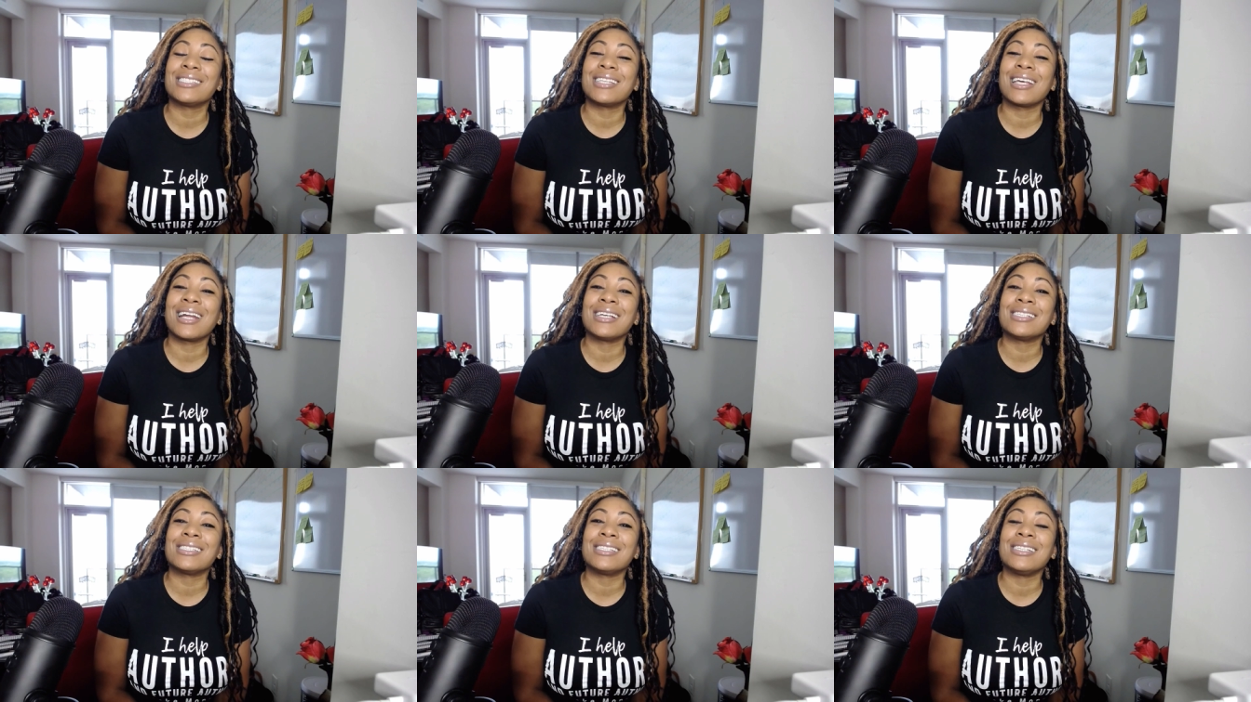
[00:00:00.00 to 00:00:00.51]

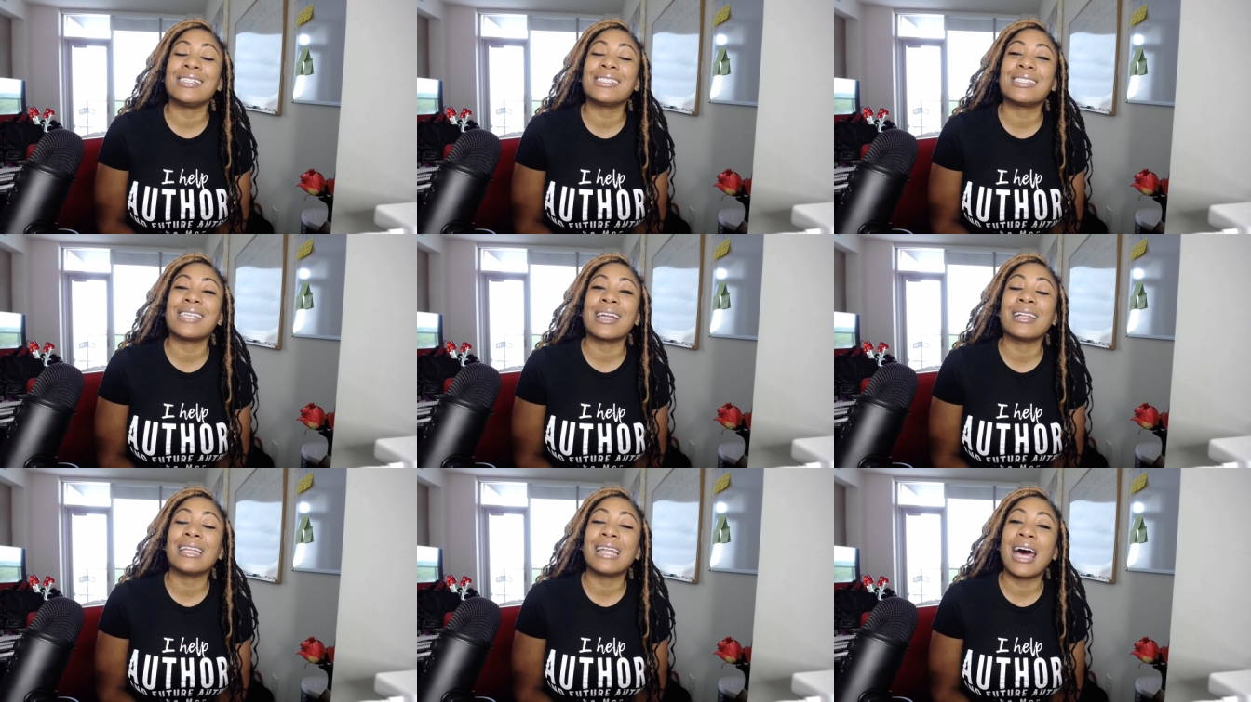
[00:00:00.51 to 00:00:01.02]
that I see is
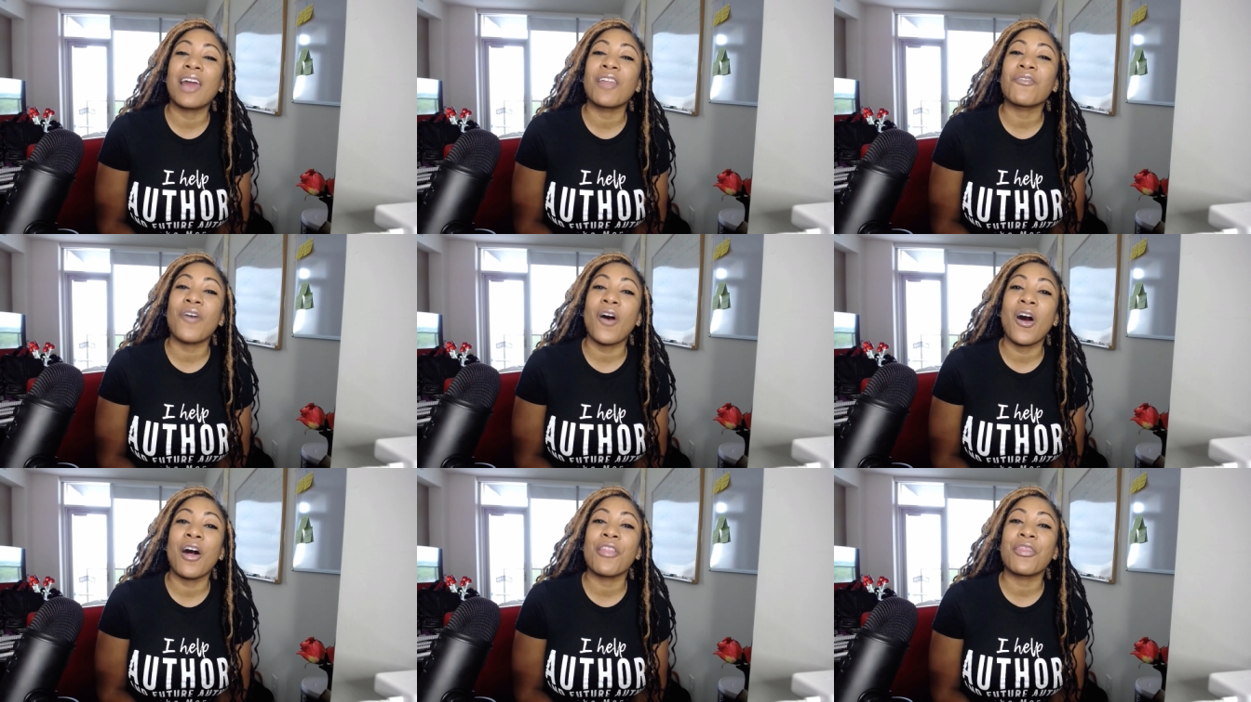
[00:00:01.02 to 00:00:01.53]
that a lot
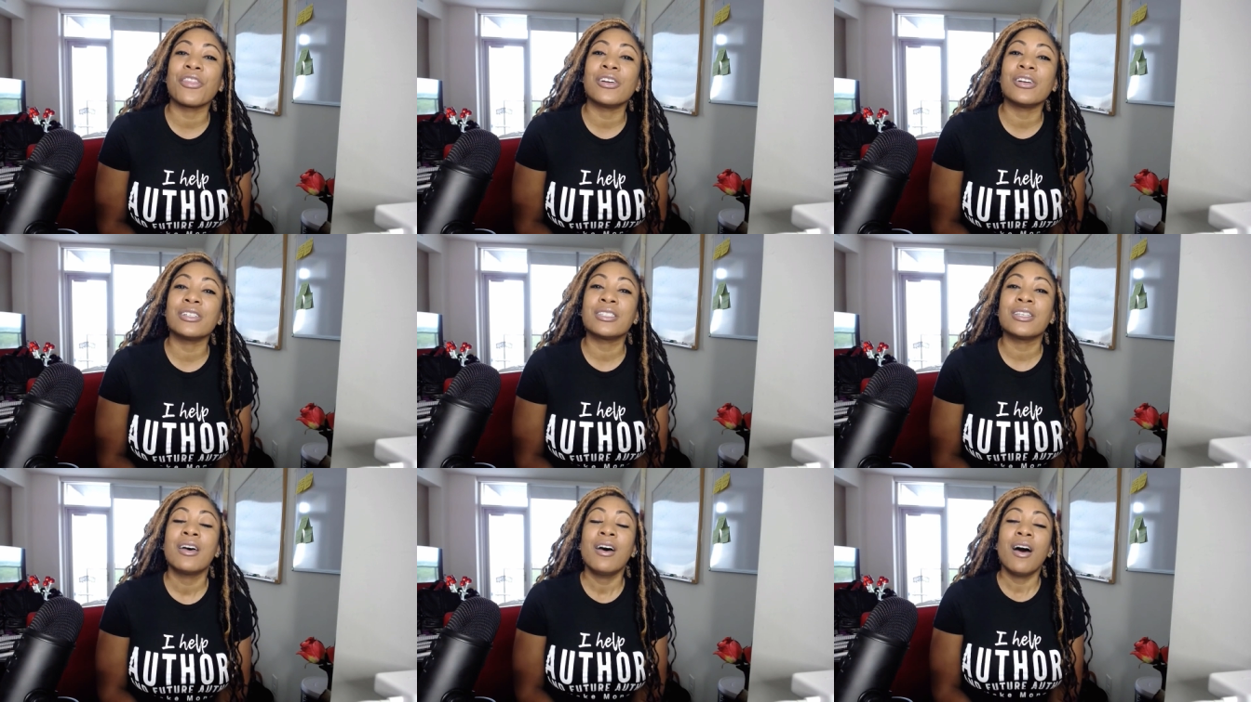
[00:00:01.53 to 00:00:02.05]
of
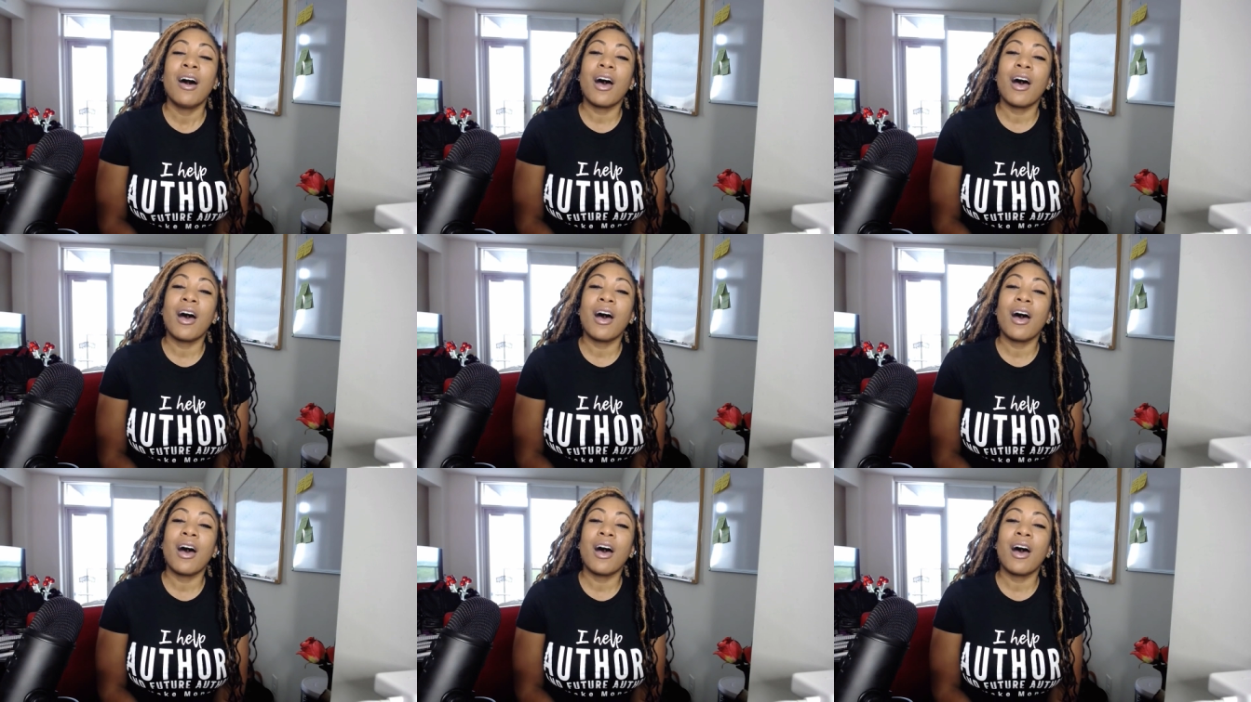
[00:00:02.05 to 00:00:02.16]
authors